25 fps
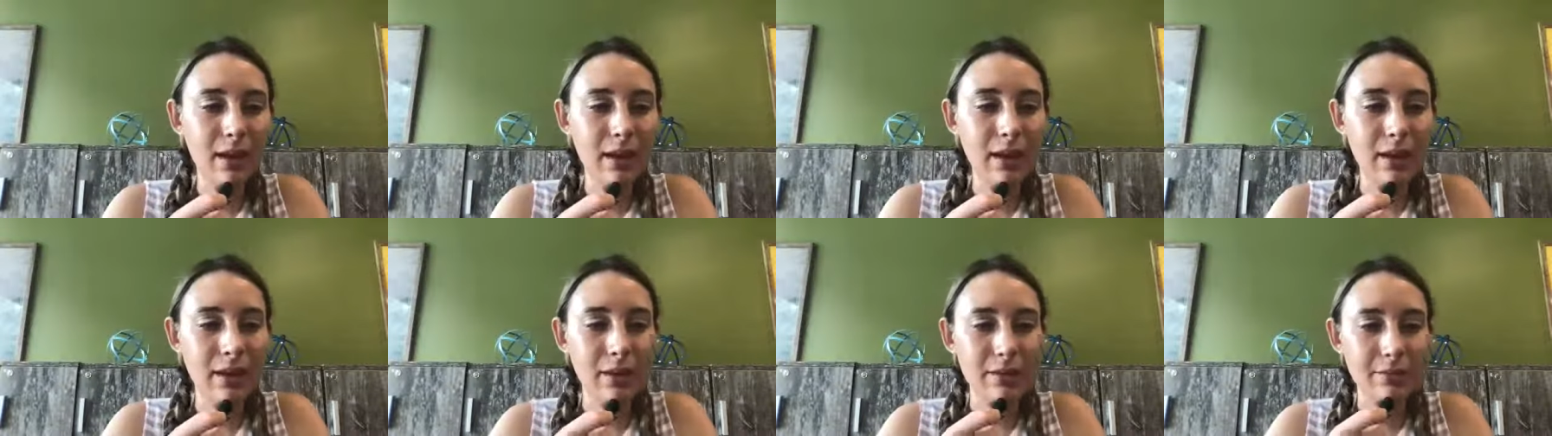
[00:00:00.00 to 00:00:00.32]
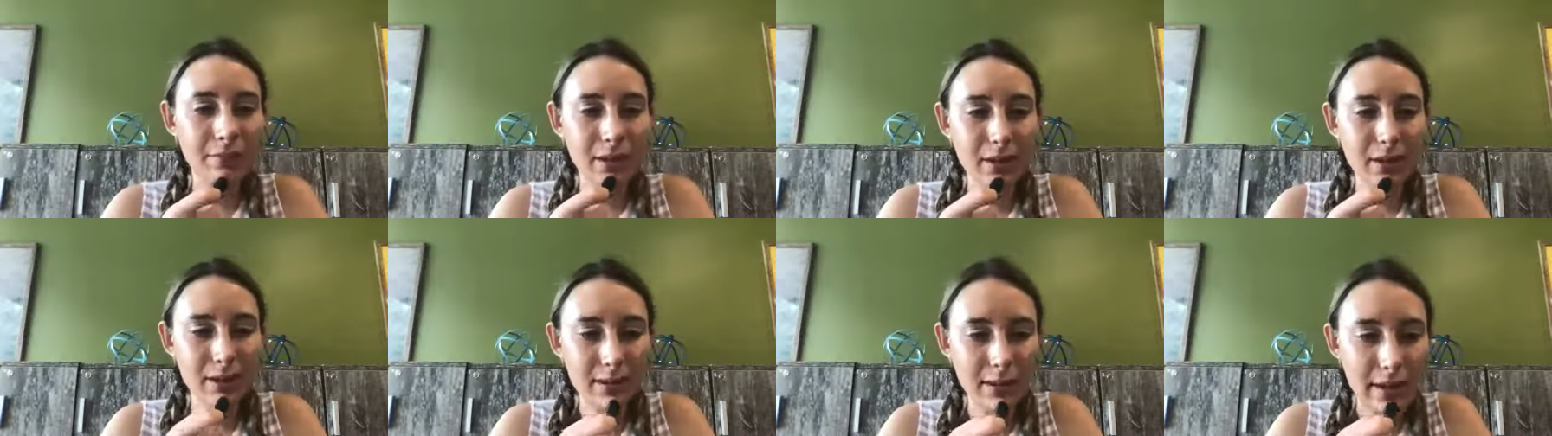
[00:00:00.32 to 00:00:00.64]
Um,
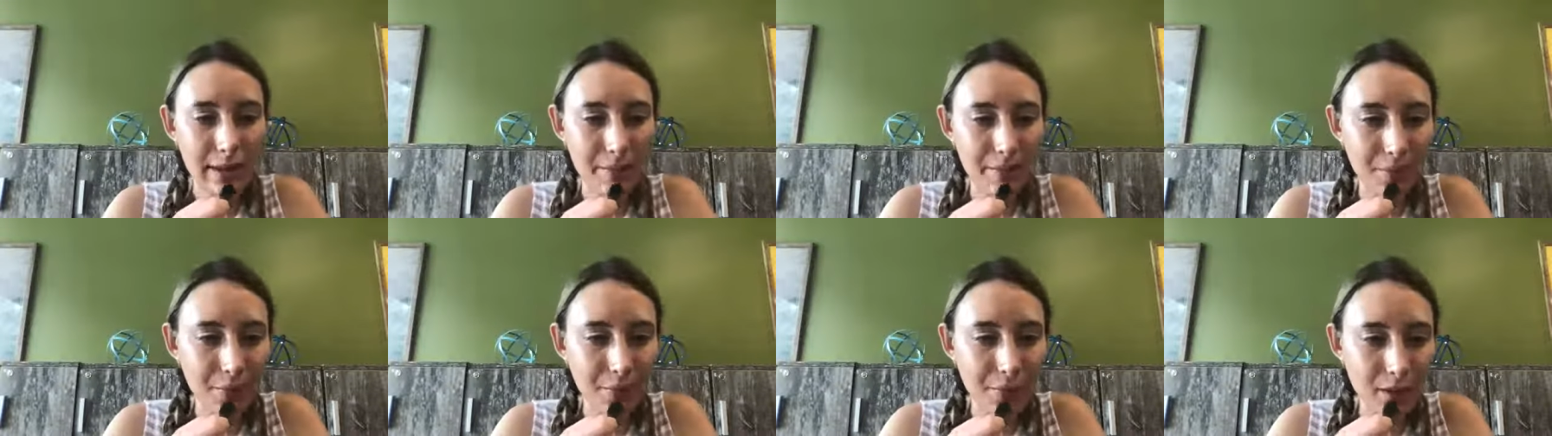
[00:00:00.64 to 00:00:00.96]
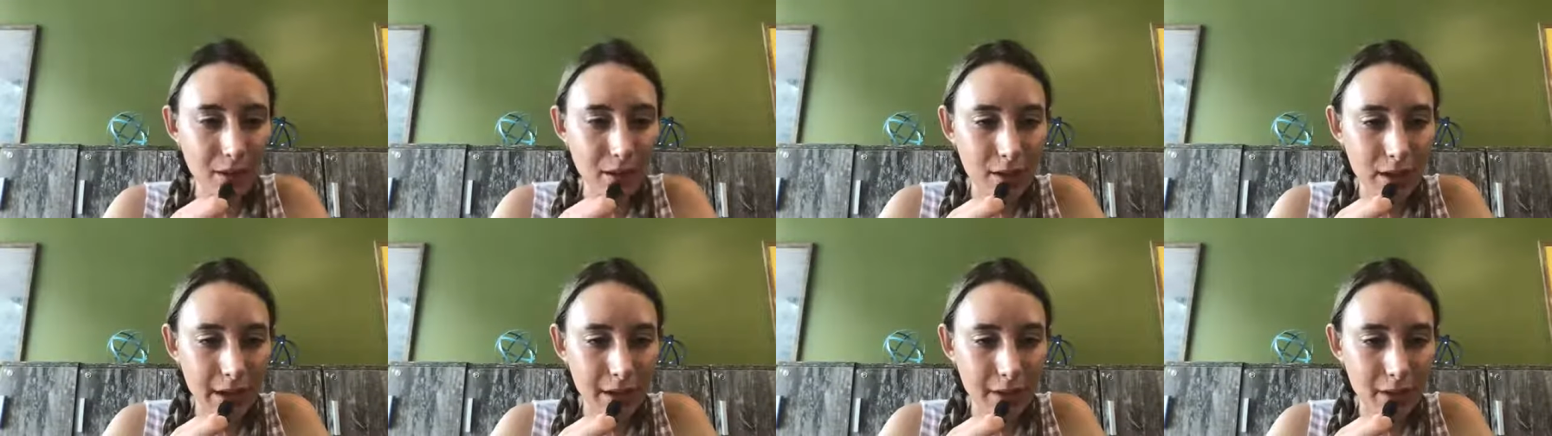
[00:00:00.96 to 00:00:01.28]
for example,
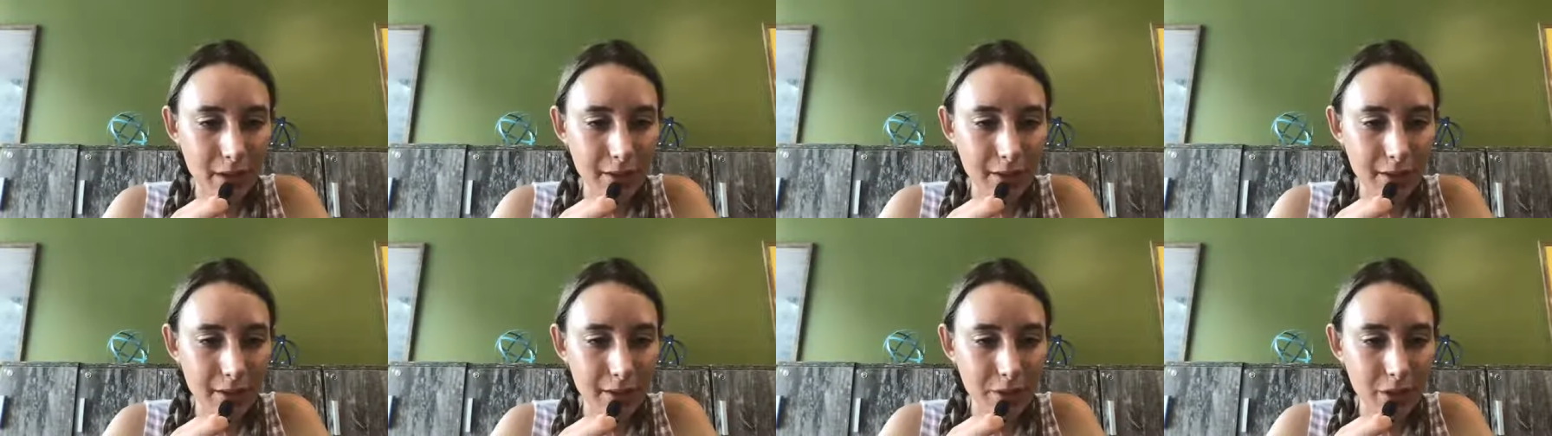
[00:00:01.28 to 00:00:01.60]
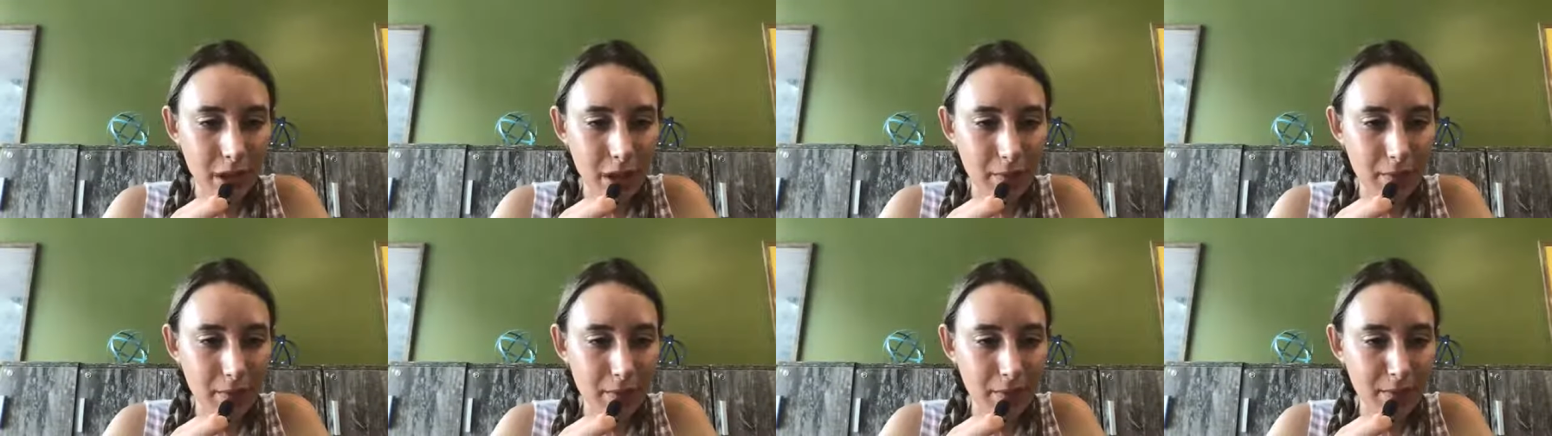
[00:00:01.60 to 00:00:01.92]
I got the
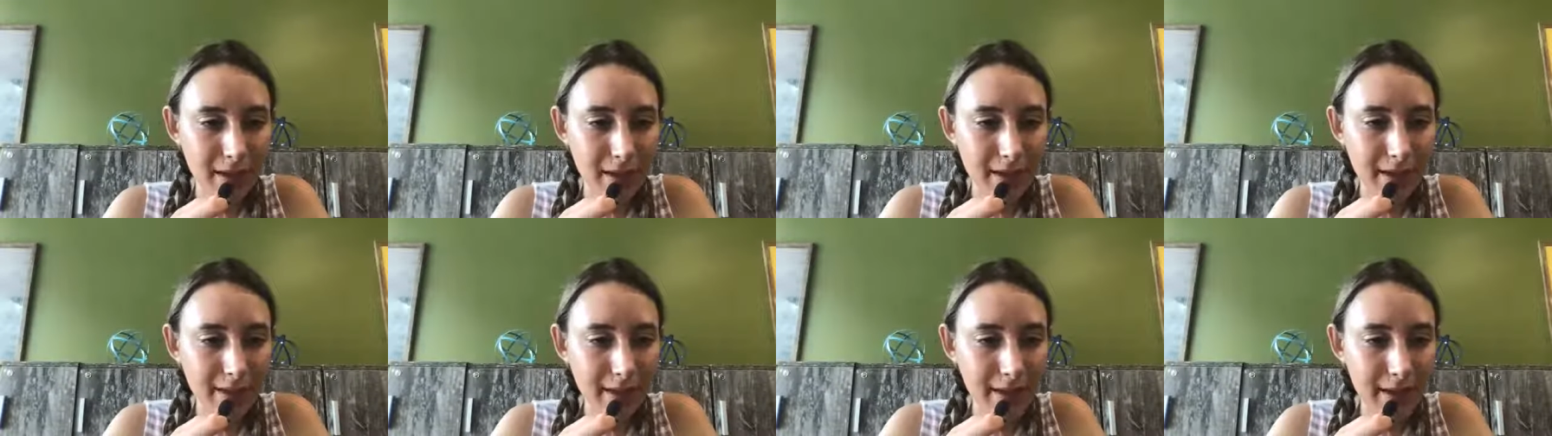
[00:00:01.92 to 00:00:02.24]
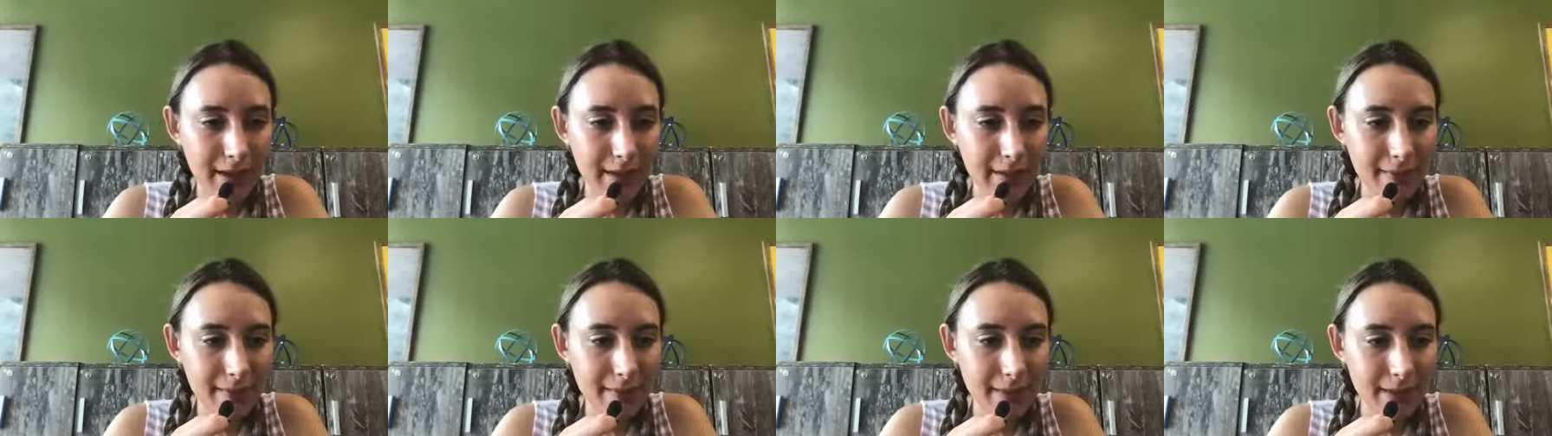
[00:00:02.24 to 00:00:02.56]
job of my life